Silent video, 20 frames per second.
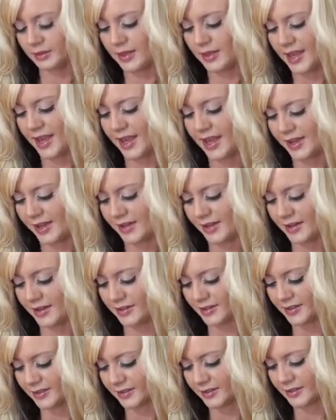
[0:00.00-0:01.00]

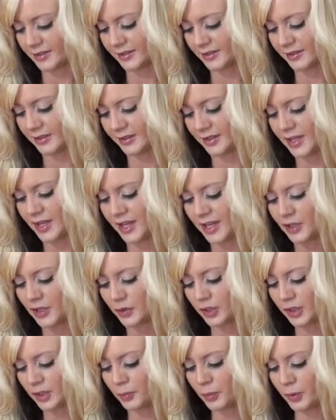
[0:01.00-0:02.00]
And you
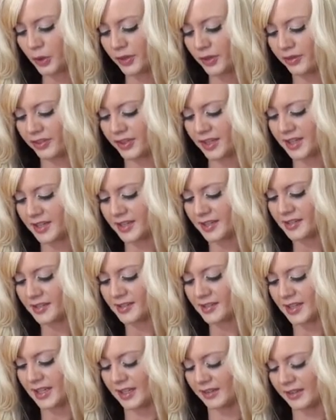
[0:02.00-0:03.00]
can put
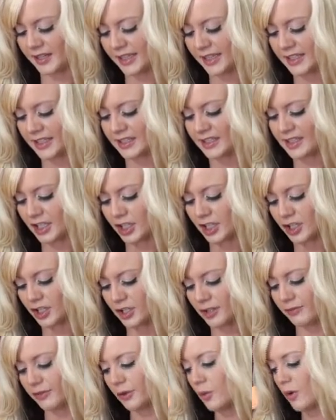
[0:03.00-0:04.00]
these in like a dish
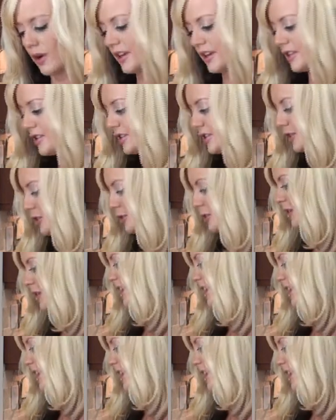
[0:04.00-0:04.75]
if you wanted to, but